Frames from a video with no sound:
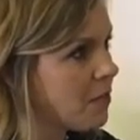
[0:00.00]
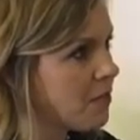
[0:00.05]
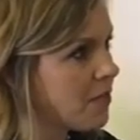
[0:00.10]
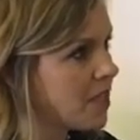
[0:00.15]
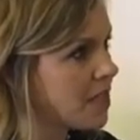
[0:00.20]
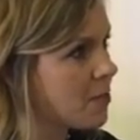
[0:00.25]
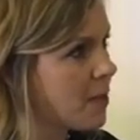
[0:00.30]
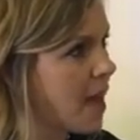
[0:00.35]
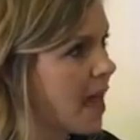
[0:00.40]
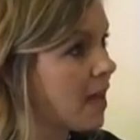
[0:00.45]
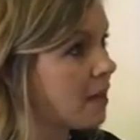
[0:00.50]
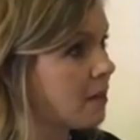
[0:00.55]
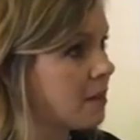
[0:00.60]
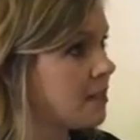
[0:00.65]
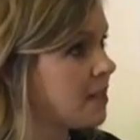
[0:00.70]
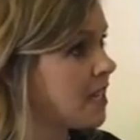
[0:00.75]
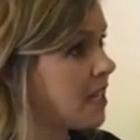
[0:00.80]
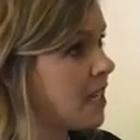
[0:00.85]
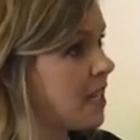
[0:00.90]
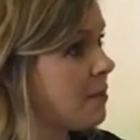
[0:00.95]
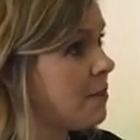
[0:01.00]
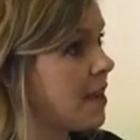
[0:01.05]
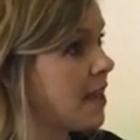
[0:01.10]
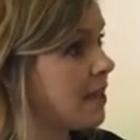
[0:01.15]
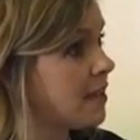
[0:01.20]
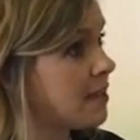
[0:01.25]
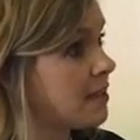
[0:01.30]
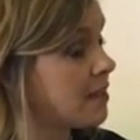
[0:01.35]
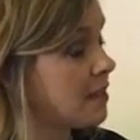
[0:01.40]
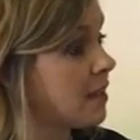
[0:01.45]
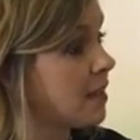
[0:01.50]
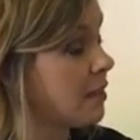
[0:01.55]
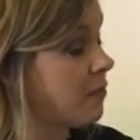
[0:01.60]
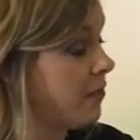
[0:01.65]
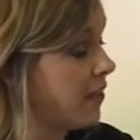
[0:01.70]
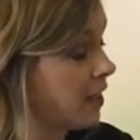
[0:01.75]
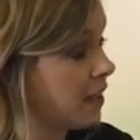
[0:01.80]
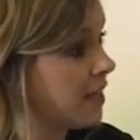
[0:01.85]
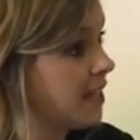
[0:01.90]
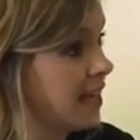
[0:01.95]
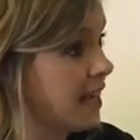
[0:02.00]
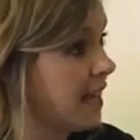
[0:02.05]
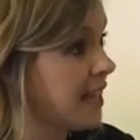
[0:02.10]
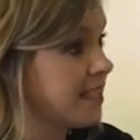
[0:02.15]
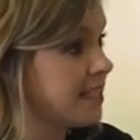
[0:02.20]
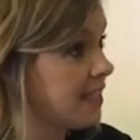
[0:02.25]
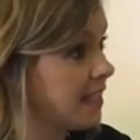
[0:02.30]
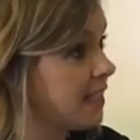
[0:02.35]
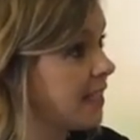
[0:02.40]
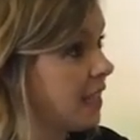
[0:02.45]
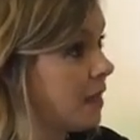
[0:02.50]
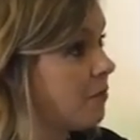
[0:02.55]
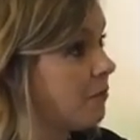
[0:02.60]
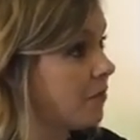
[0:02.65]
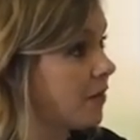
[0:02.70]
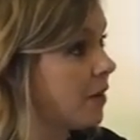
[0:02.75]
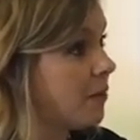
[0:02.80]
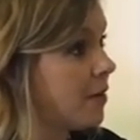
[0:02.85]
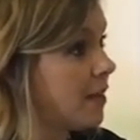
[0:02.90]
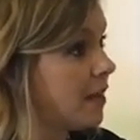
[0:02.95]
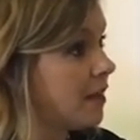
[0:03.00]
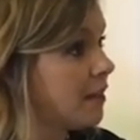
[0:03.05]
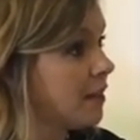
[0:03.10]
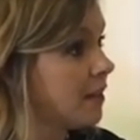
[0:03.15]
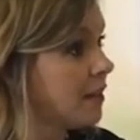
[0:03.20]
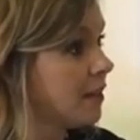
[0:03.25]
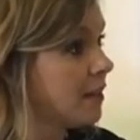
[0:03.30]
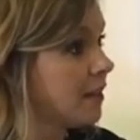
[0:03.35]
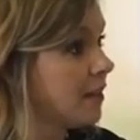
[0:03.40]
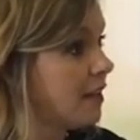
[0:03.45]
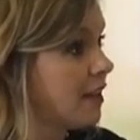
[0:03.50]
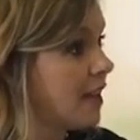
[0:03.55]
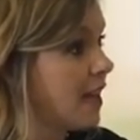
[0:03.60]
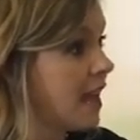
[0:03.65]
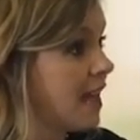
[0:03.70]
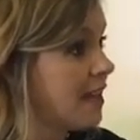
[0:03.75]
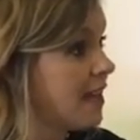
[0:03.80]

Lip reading: of his patterns and he makes a very nice income from it.